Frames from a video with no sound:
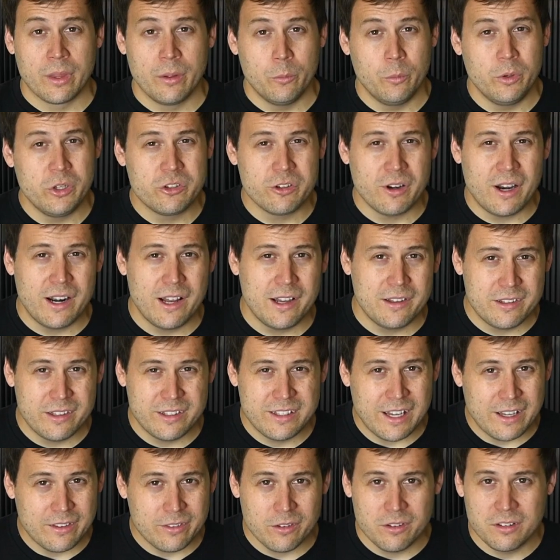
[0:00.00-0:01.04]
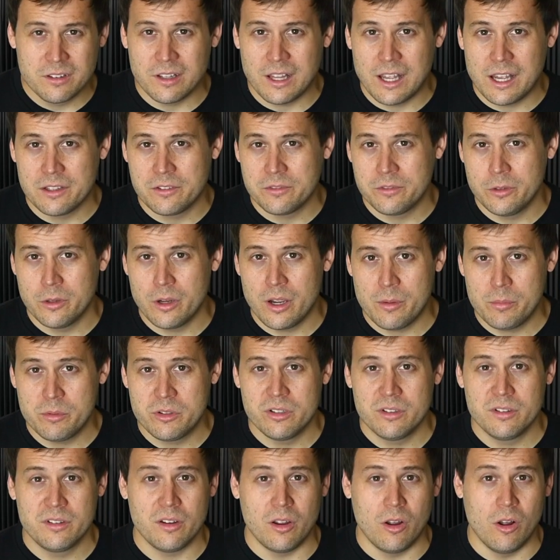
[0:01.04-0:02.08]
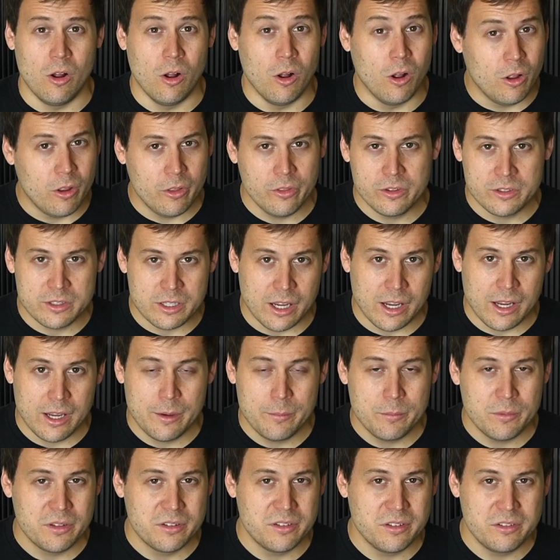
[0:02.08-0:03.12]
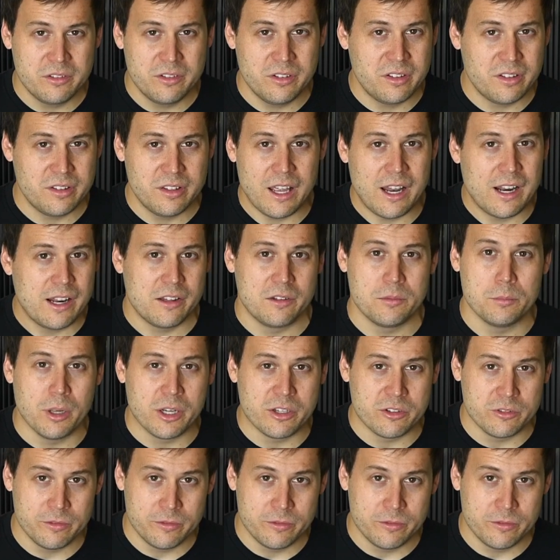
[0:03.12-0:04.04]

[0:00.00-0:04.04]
We try not to take those last few options all the time because they're just not as much